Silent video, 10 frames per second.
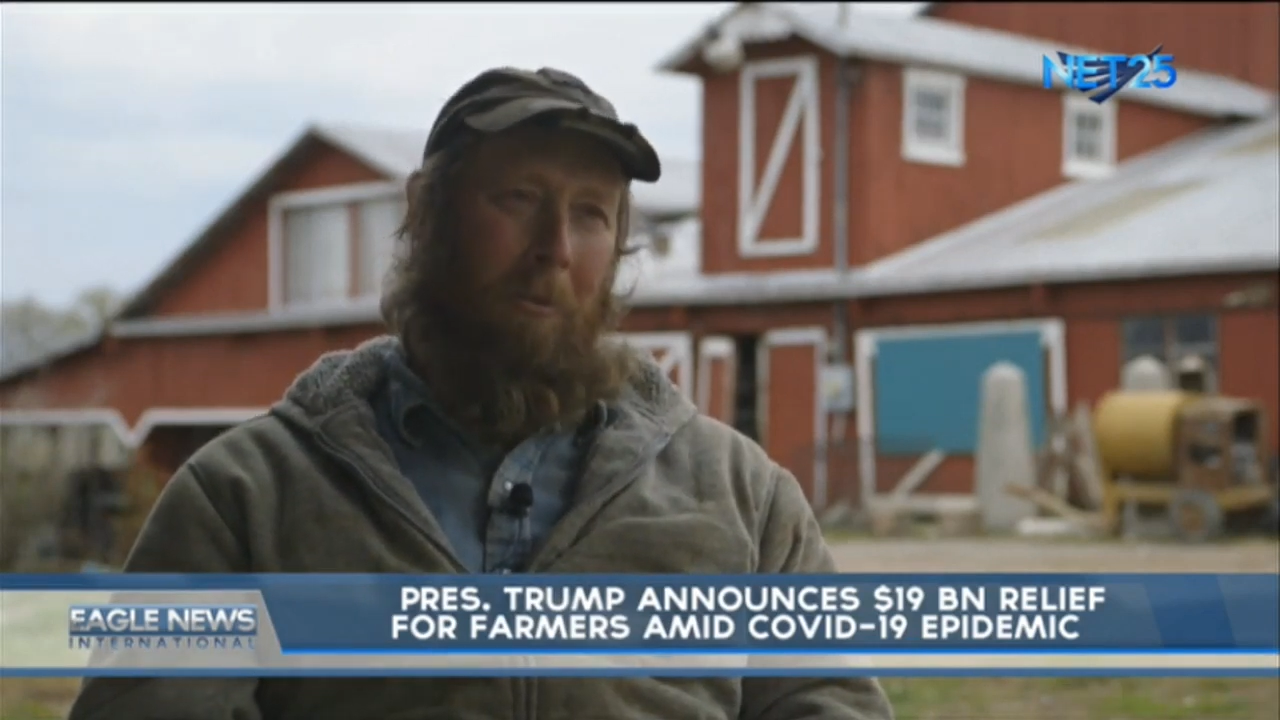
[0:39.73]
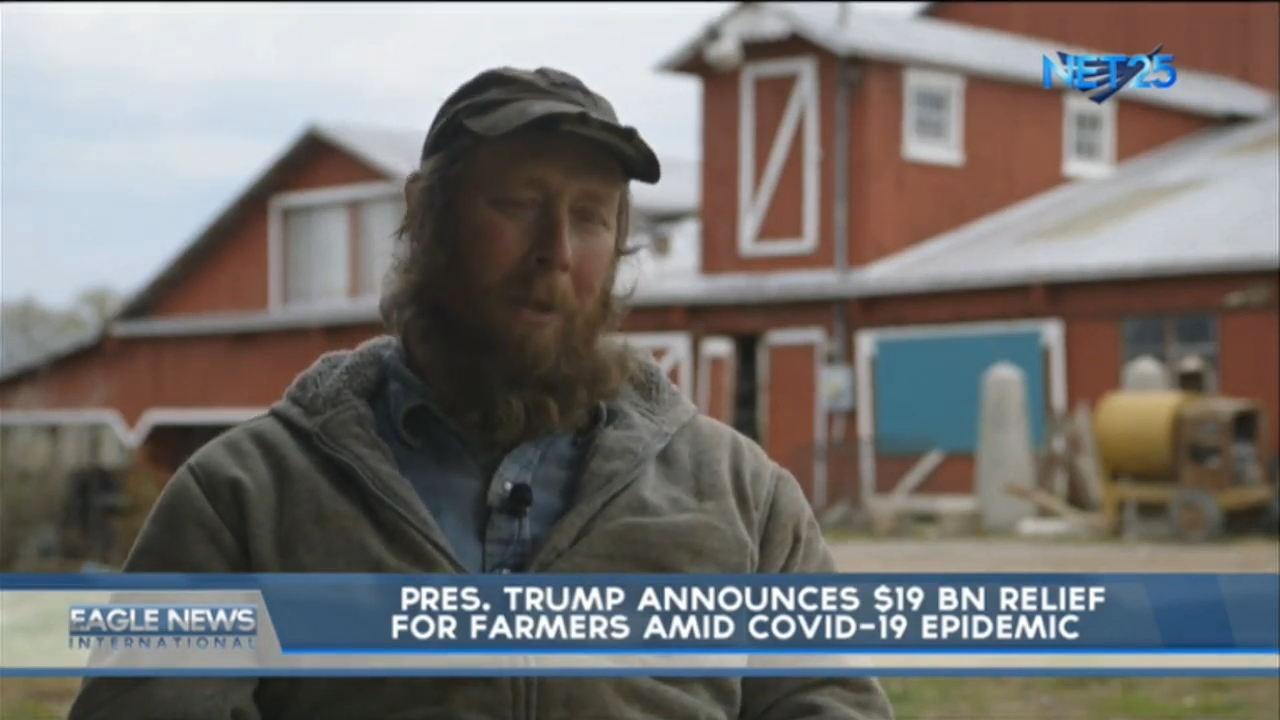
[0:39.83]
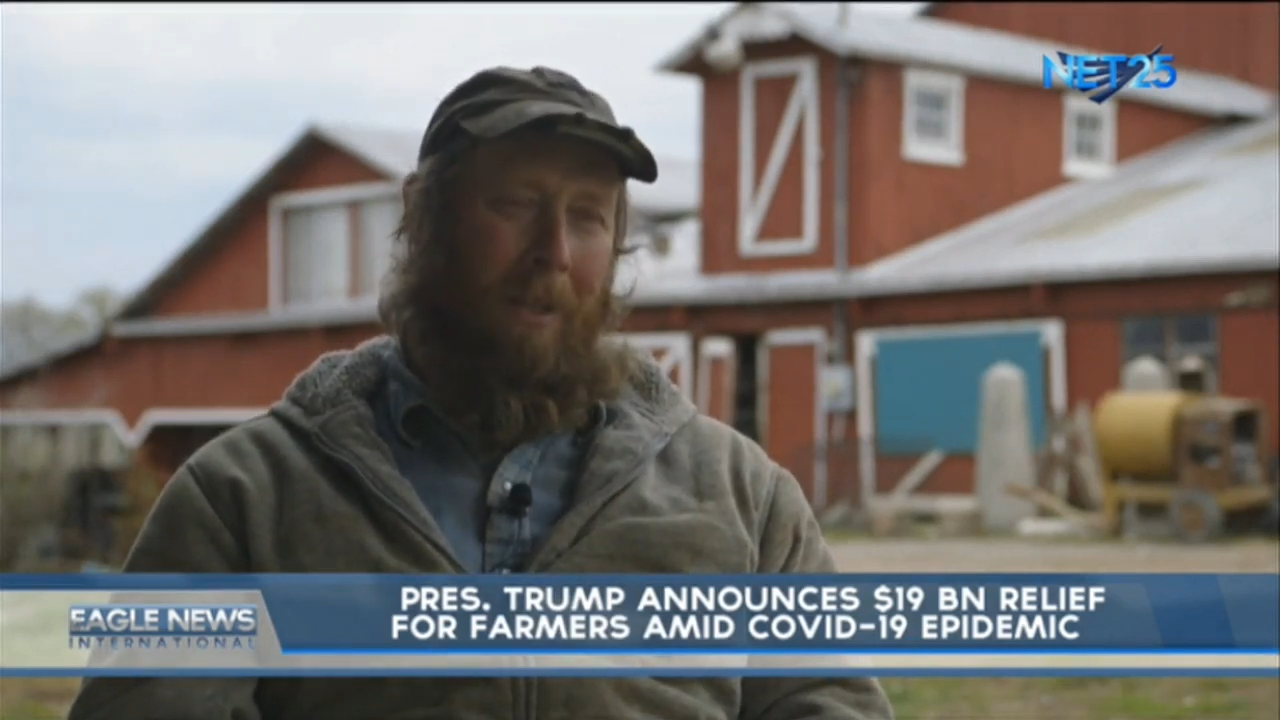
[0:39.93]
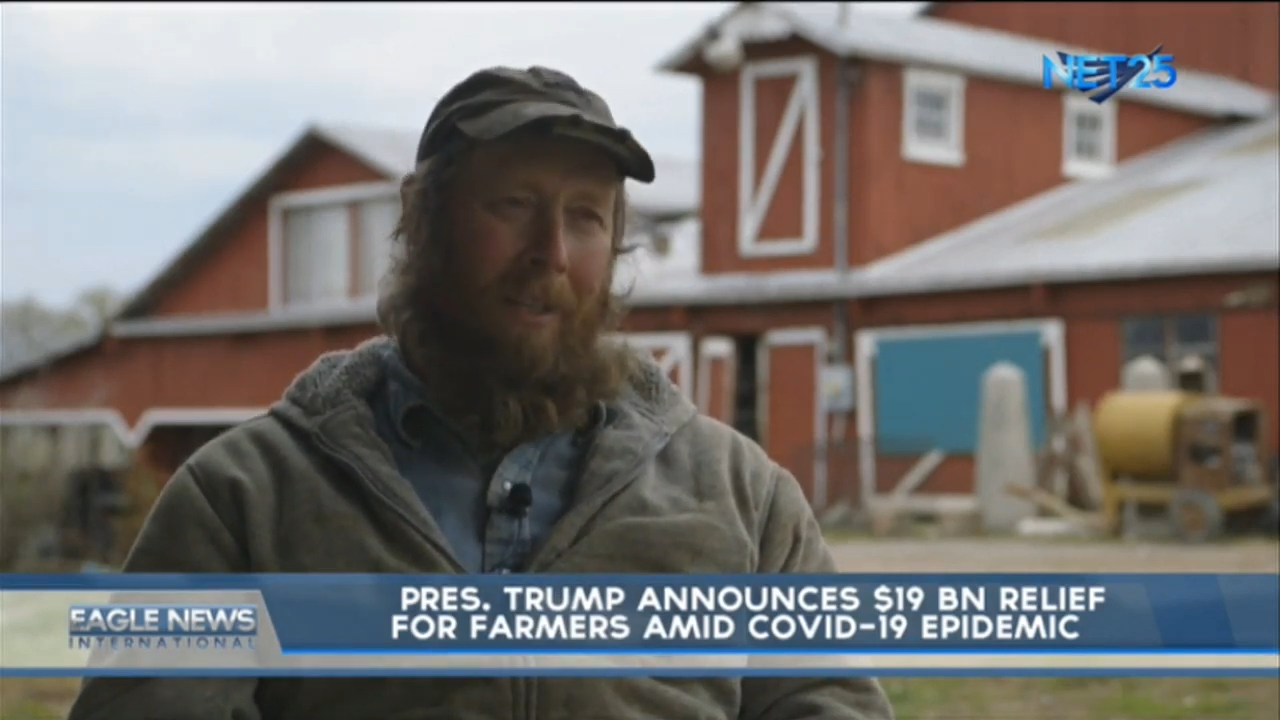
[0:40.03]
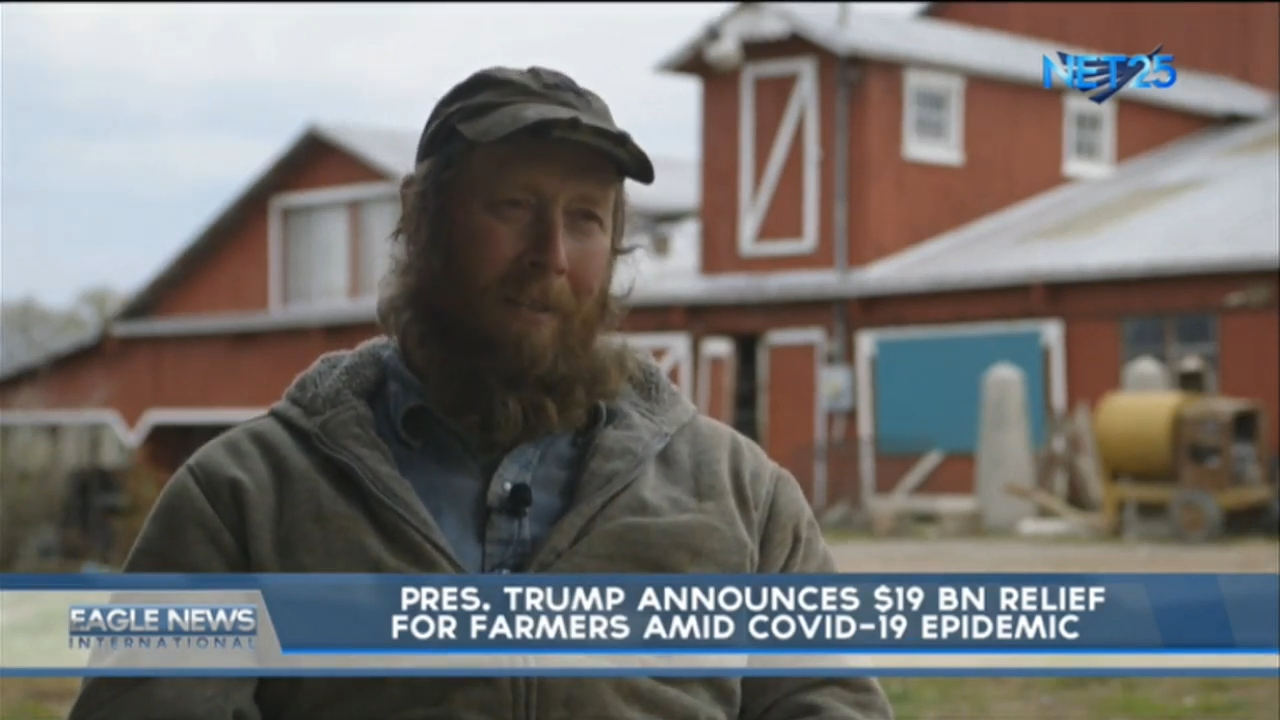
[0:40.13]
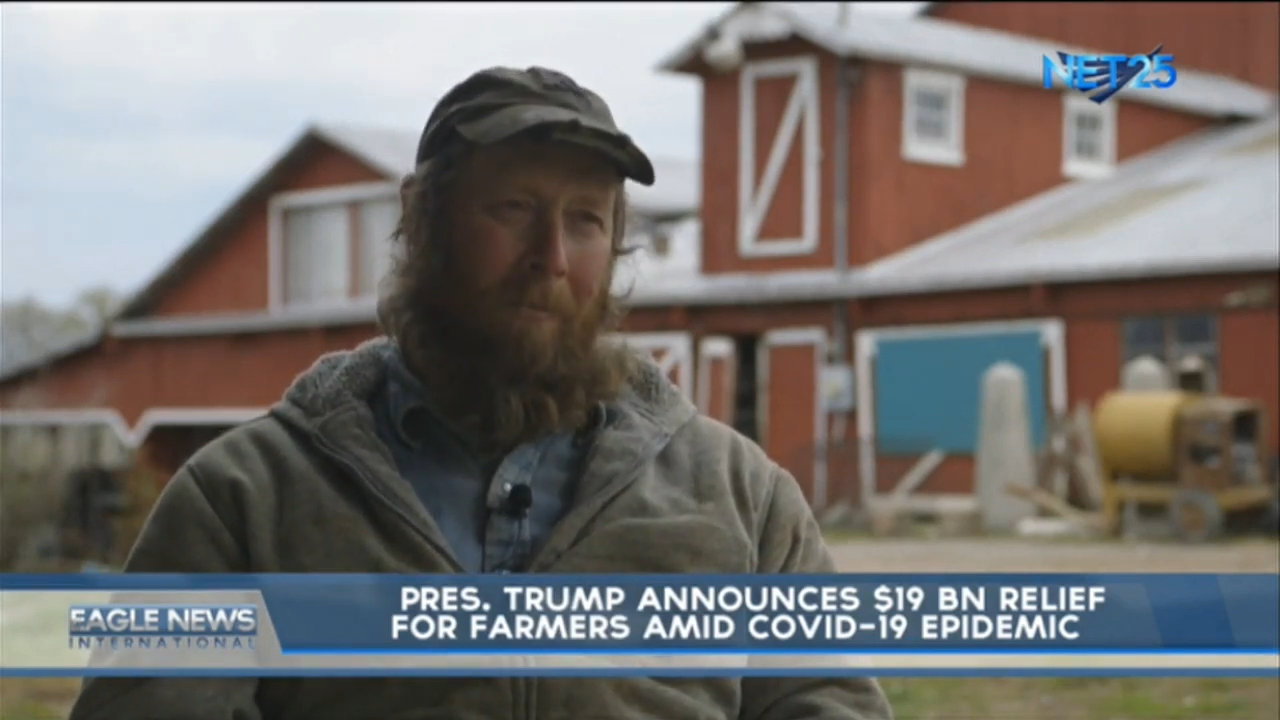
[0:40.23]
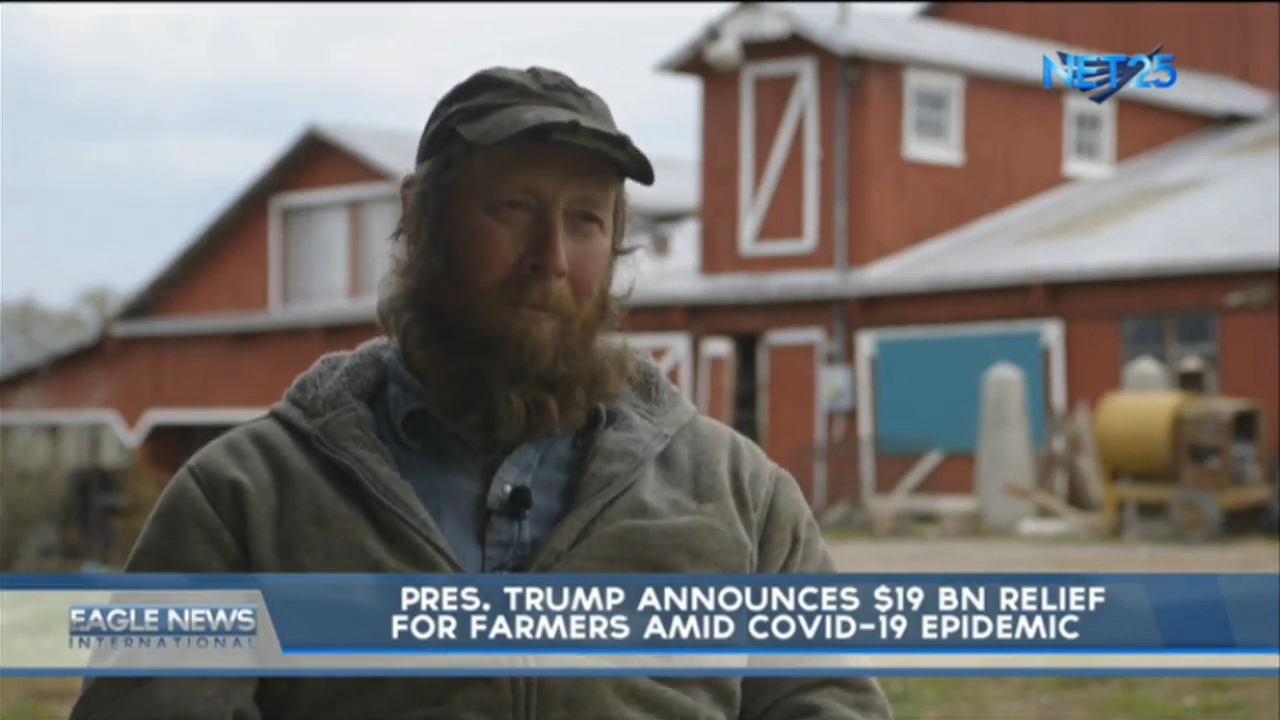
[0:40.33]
bad.